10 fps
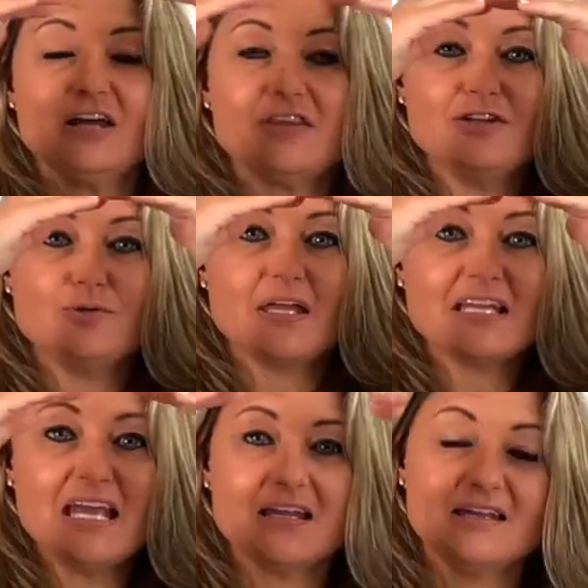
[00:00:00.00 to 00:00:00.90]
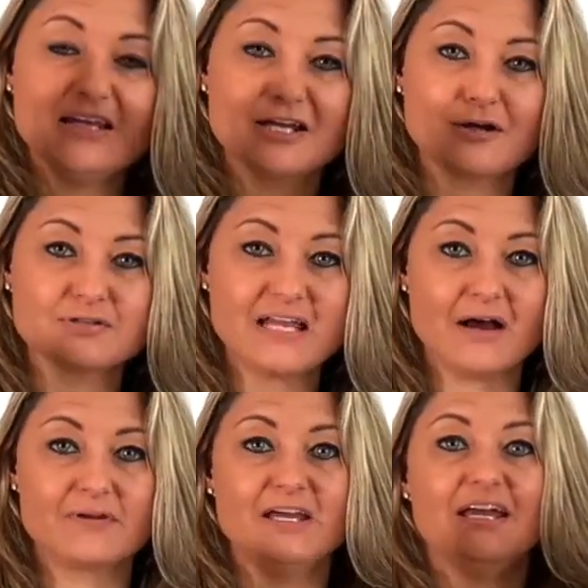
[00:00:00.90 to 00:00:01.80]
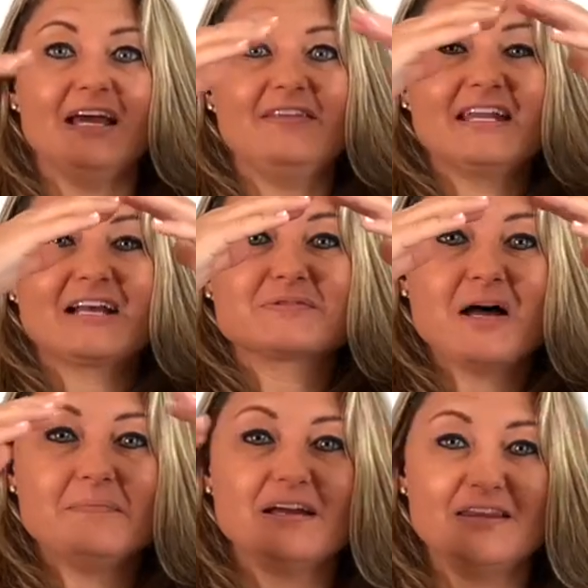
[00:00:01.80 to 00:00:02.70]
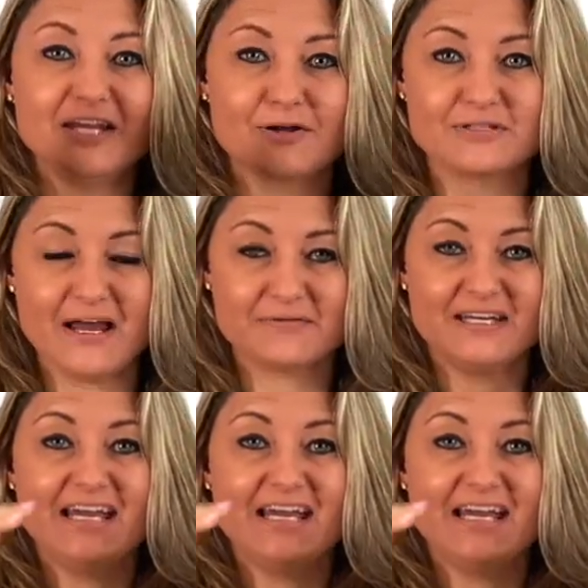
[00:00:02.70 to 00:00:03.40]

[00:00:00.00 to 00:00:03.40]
do that again. And then it goes down. And then it comes up and then it goes down.